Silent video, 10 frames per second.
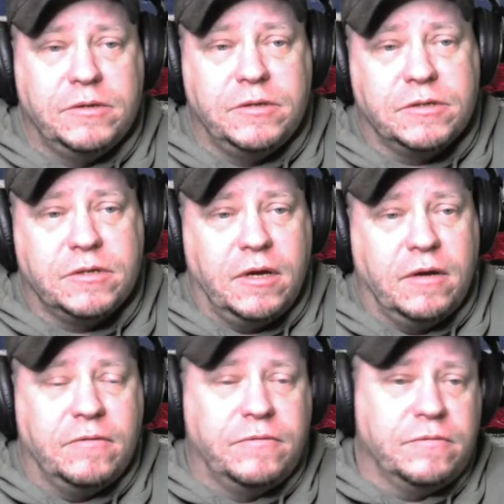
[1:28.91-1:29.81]
just to
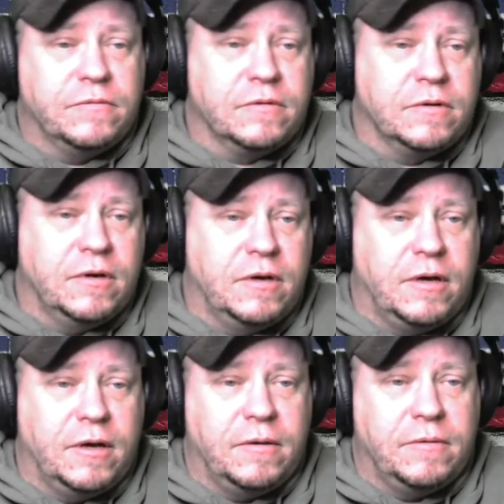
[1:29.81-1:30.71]
give
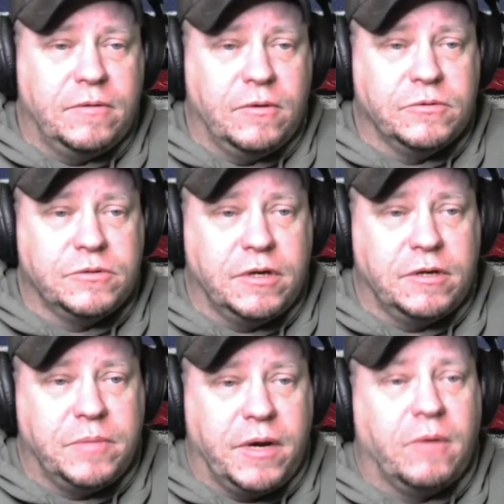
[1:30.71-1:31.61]
those
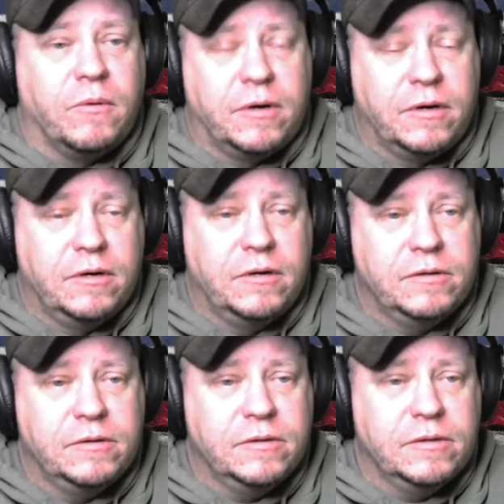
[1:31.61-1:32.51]
in power
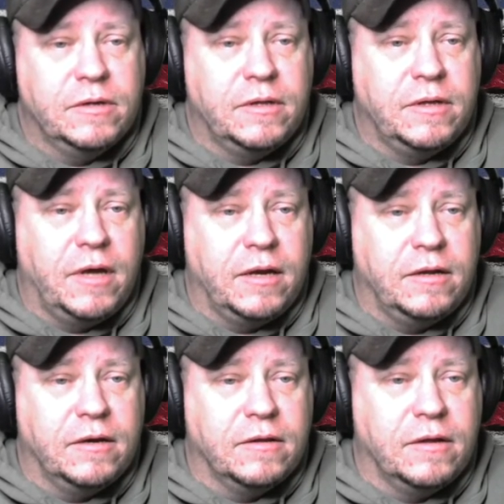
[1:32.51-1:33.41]
the
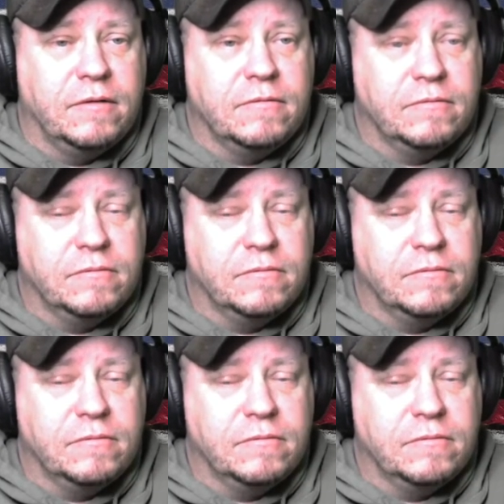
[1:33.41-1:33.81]
idea that,